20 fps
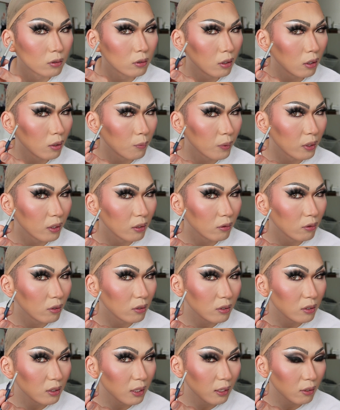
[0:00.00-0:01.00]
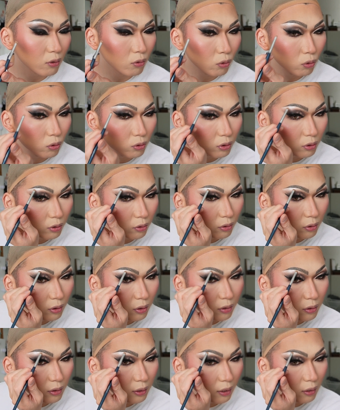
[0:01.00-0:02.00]
I mean, isn't that gorgeous?
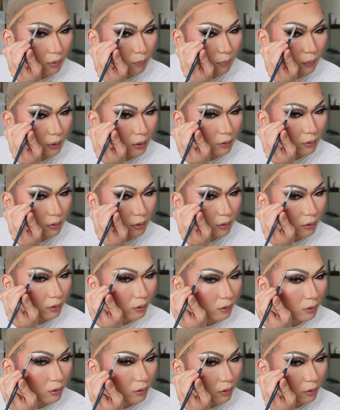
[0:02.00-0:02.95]
Isn't that amazing?